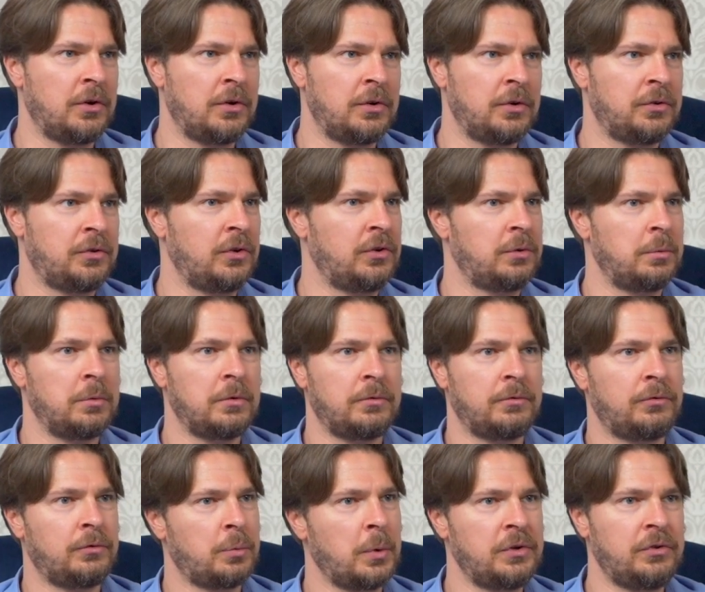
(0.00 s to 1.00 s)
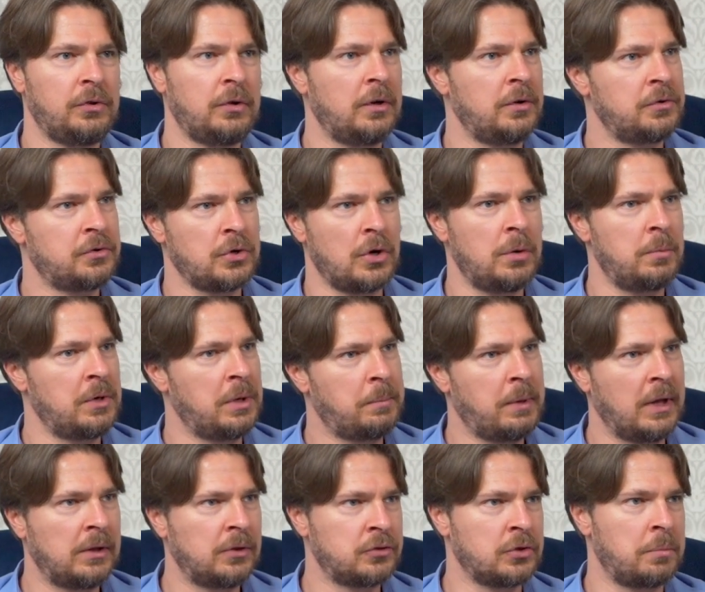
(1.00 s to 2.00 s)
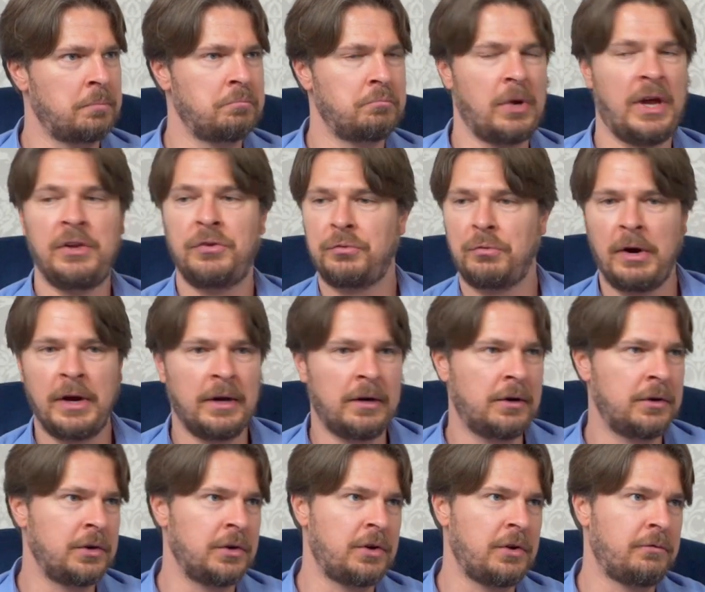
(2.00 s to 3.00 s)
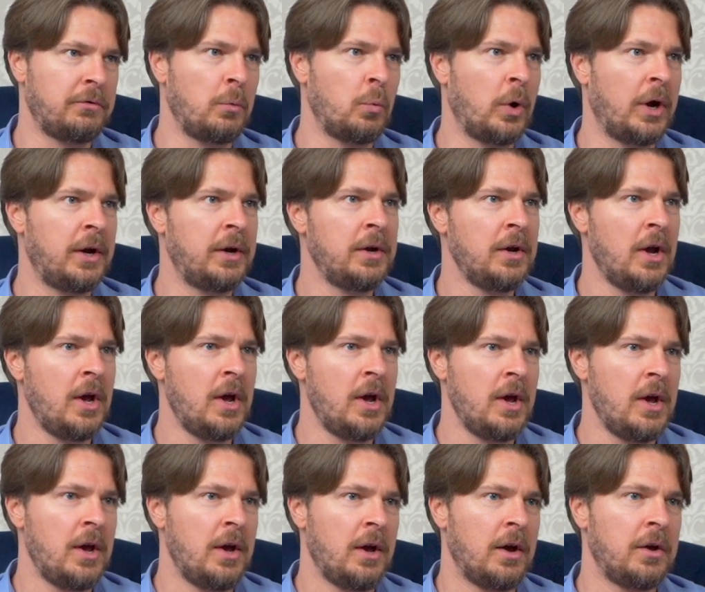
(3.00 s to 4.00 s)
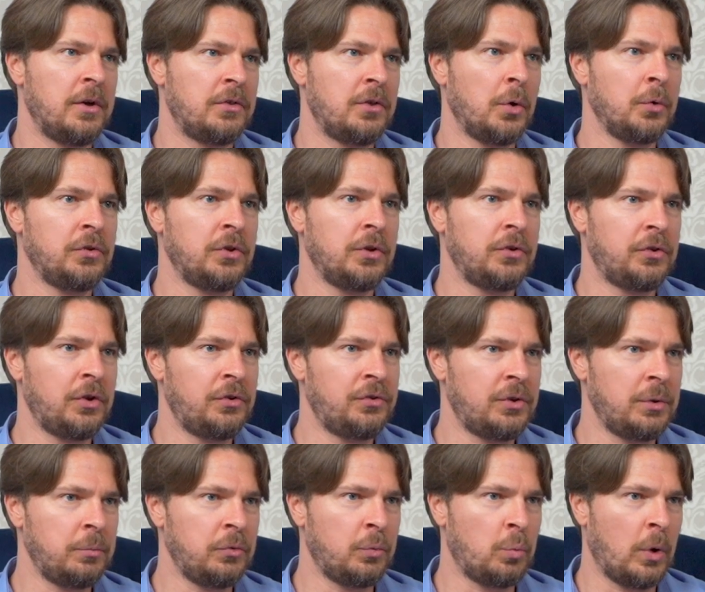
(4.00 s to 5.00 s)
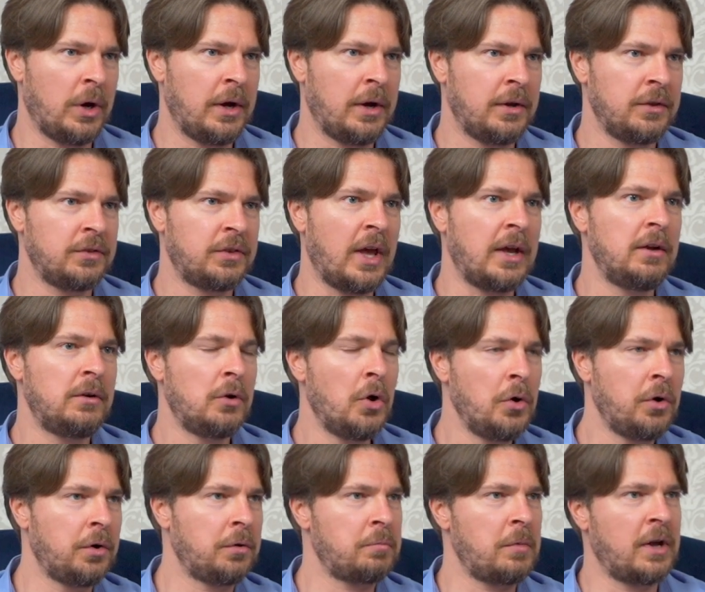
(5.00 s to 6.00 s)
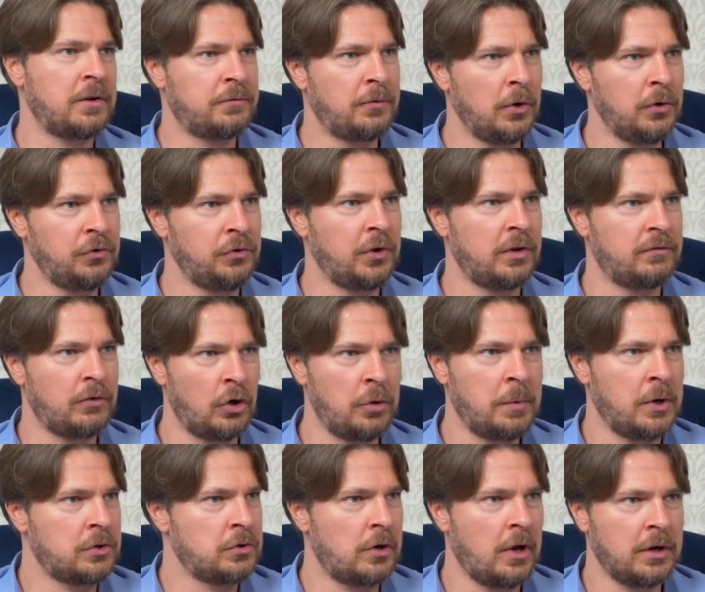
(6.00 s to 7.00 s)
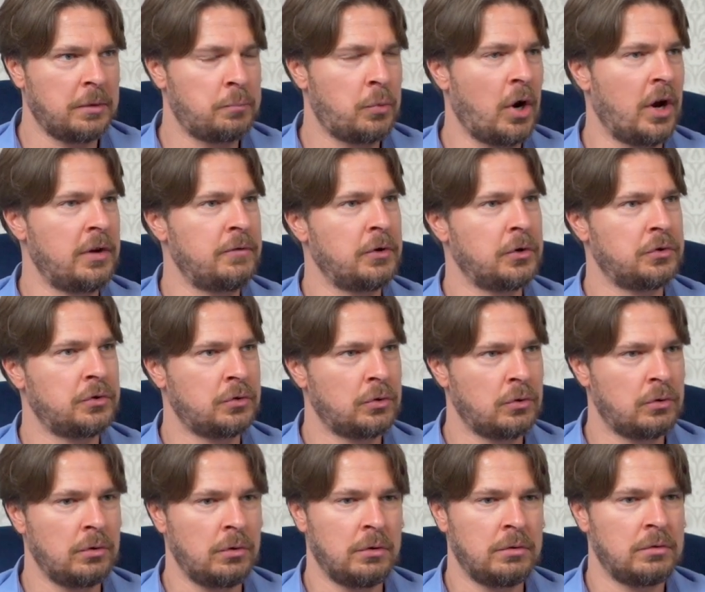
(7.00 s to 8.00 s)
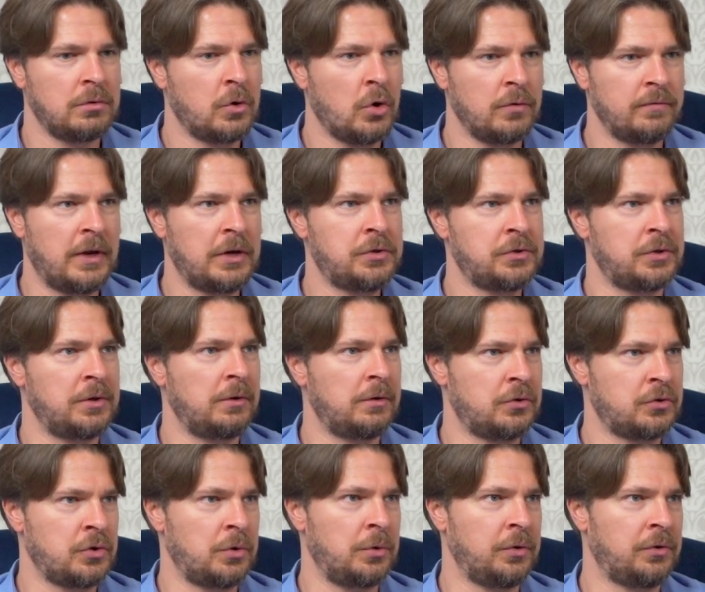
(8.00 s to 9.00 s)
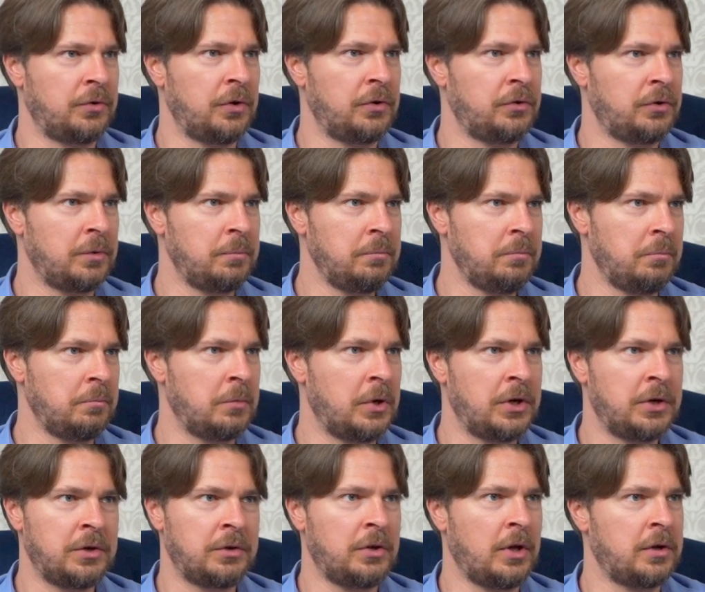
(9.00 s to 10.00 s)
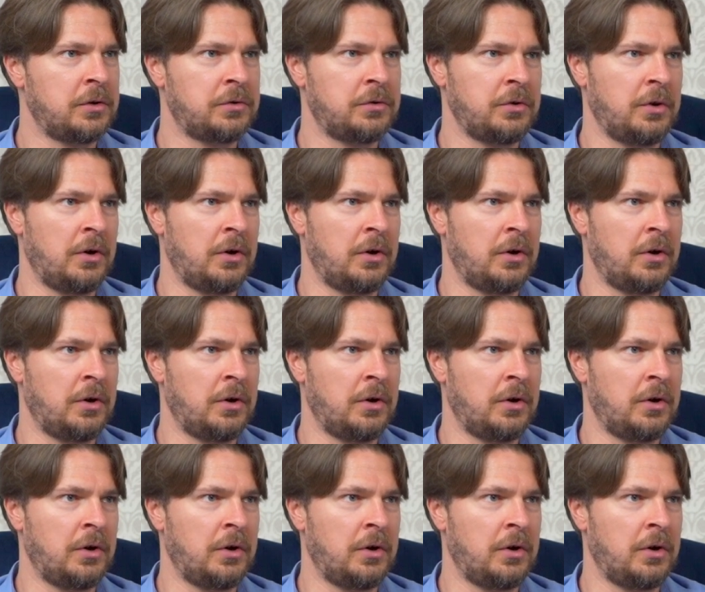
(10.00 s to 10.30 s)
system of Switzerland, Germany, Belgium, Israel in a different way. Those are systems where they look at first sight very much like private conventional insurance system, meaning that